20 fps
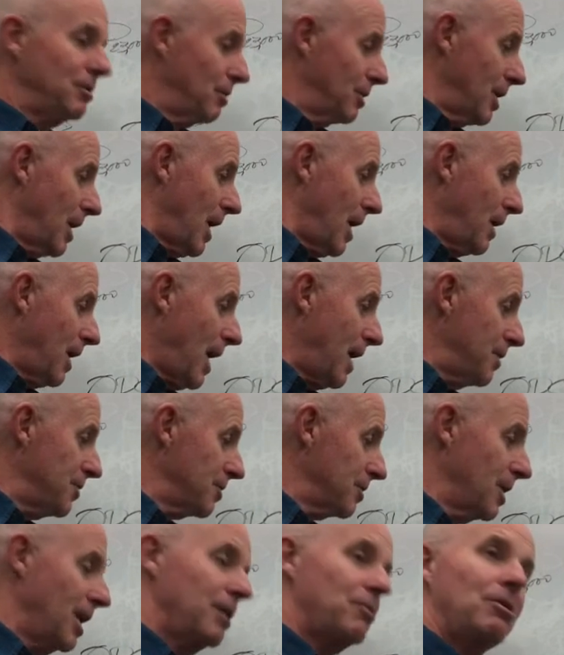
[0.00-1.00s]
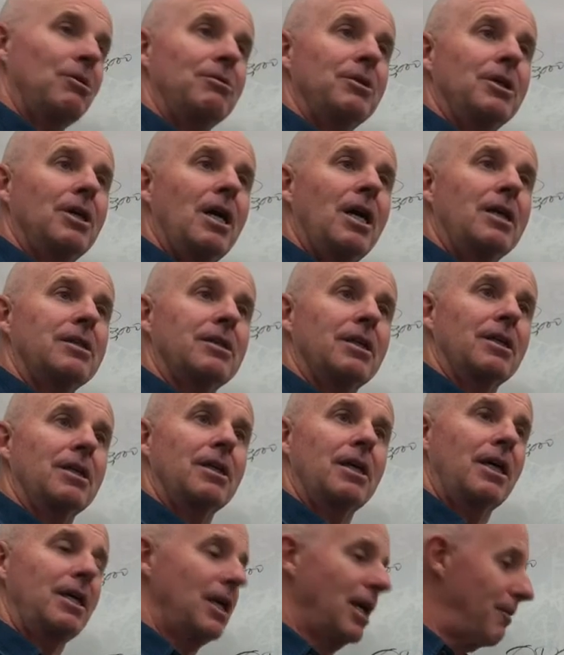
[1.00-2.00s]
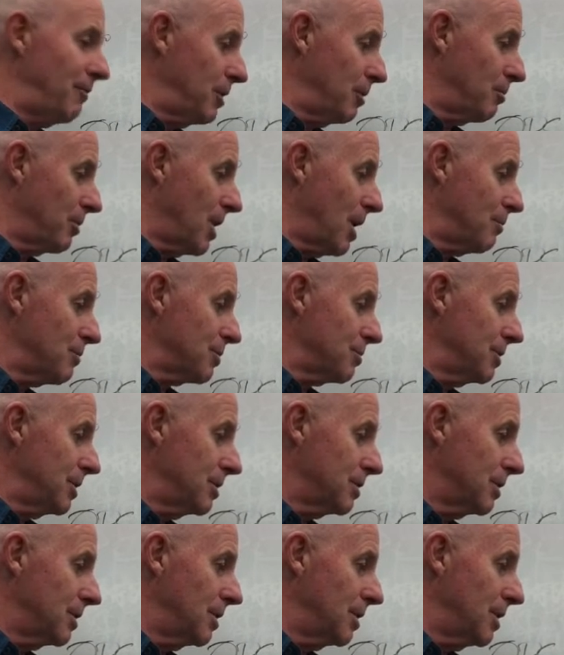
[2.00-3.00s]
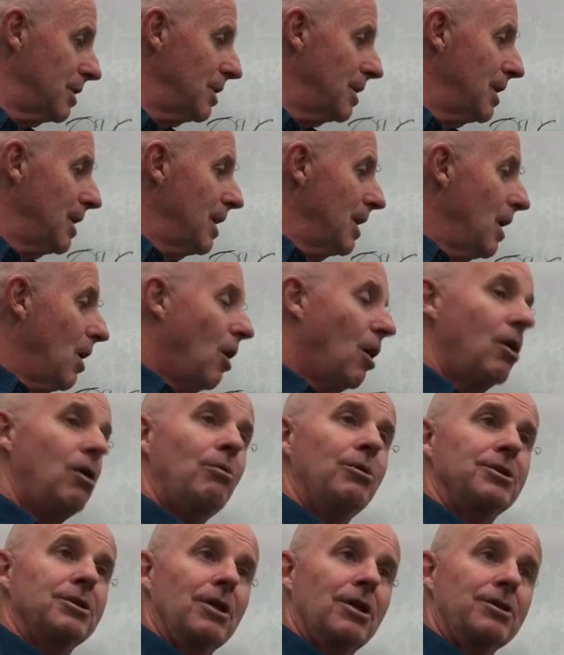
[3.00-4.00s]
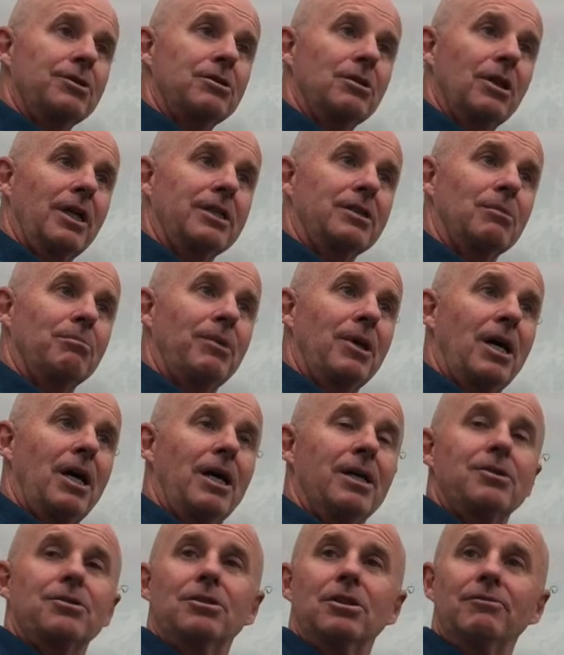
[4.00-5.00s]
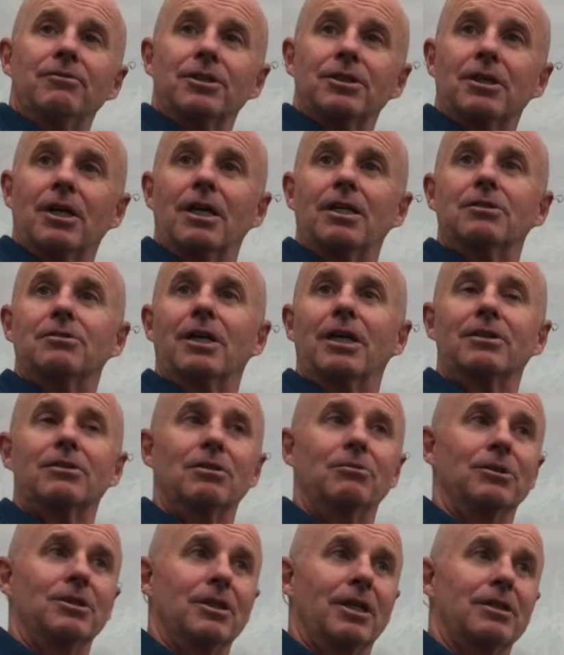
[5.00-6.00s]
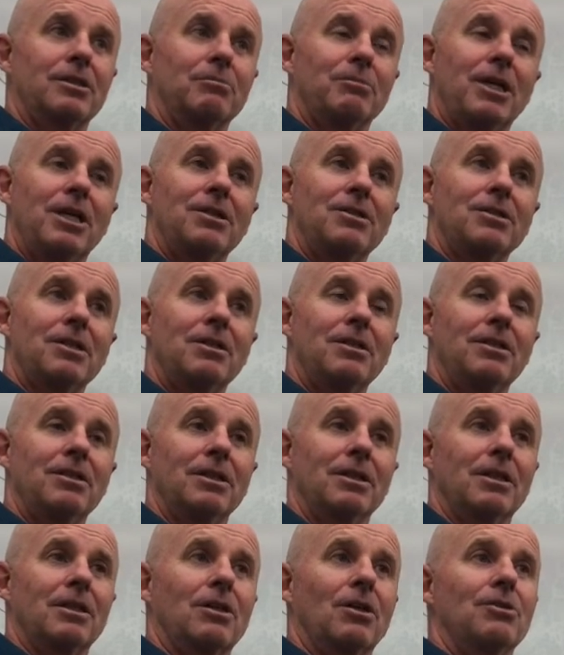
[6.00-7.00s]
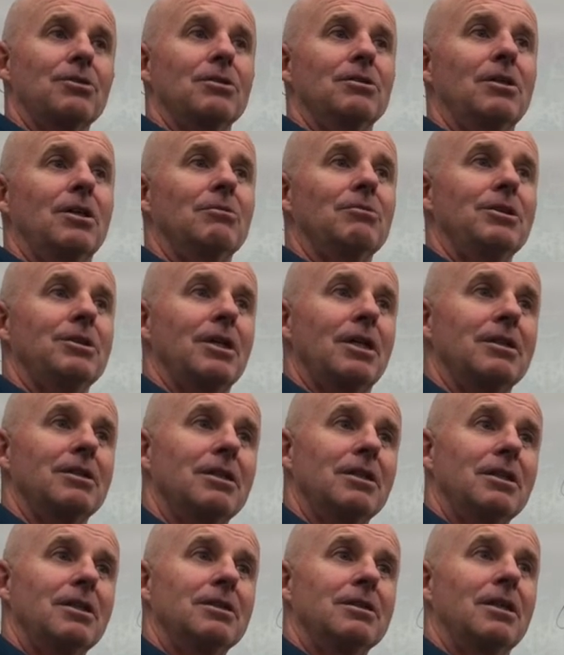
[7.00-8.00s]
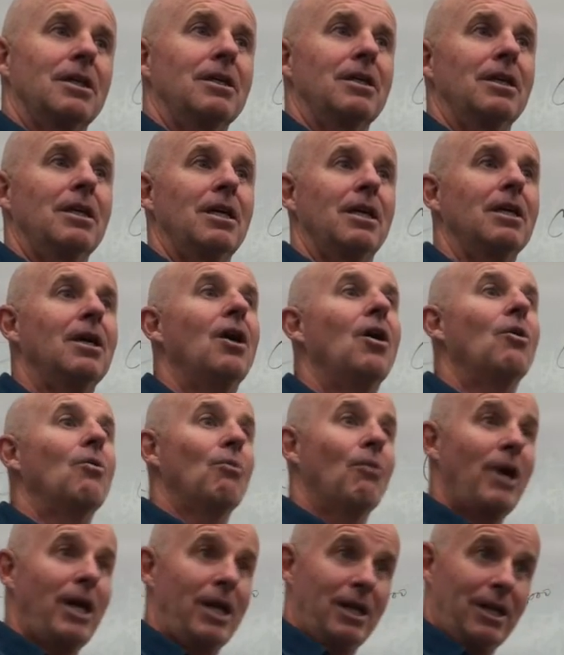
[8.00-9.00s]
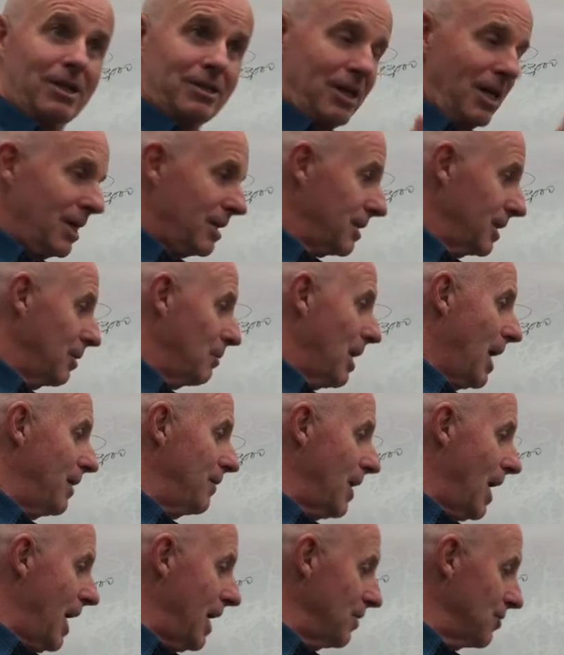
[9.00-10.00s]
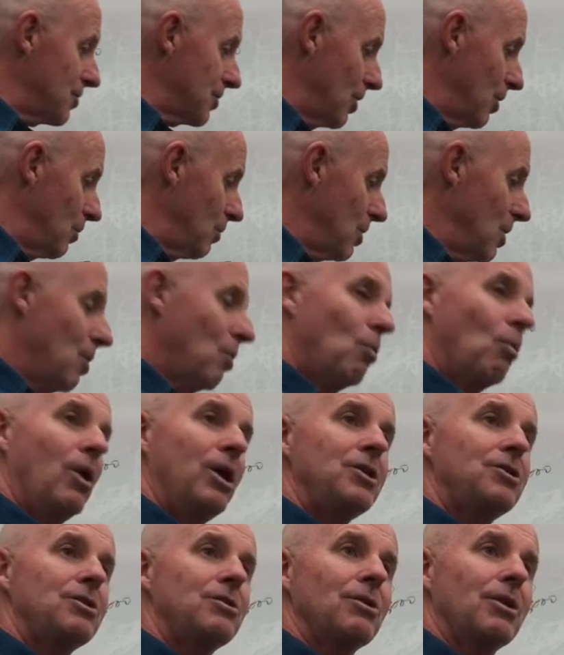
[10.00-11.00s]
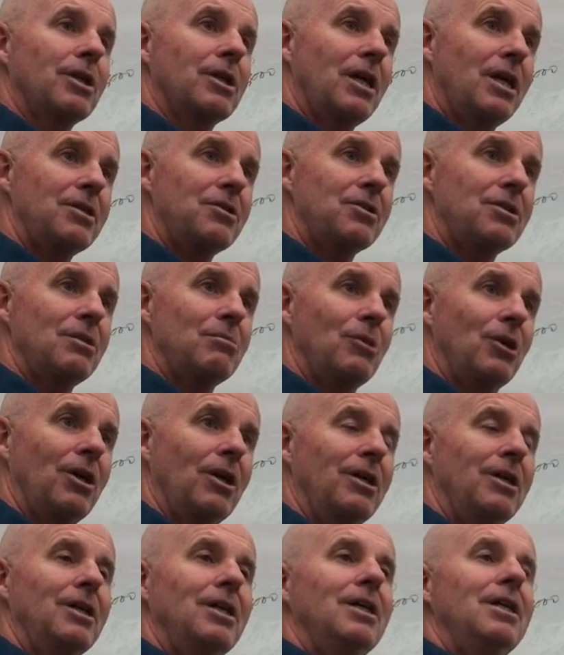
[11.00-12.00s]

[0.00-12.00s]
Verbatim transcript: You want to, how did you like what we got? Da, da, da. You have any problems with it? Da, da, da. Oh, would you also like to buy a service contract, or would you like to buy this other thing that goes along with it? Da, da, da. Right, exactly. And so once you're a customer,